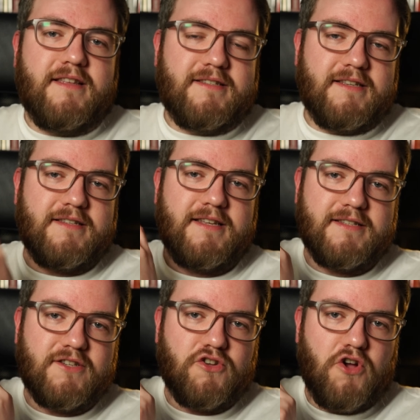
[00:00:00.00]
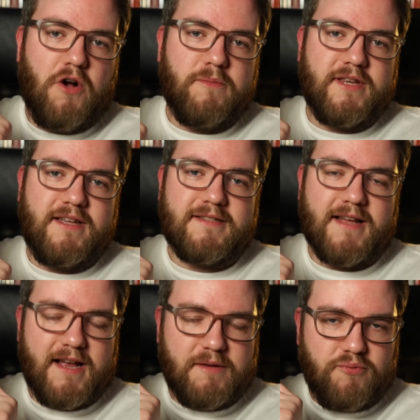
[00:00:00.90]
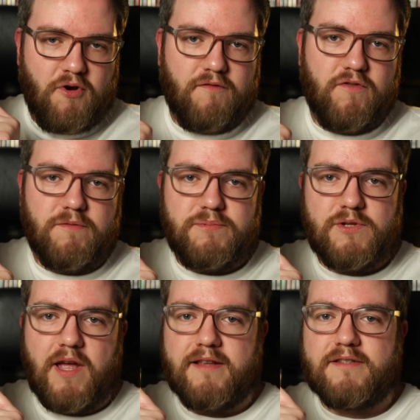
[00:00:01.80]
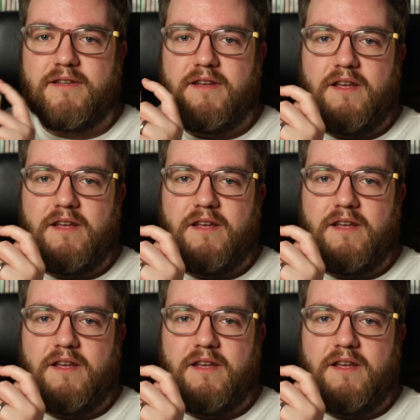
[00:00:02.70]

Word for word: This is his Comedies and Proverbs set,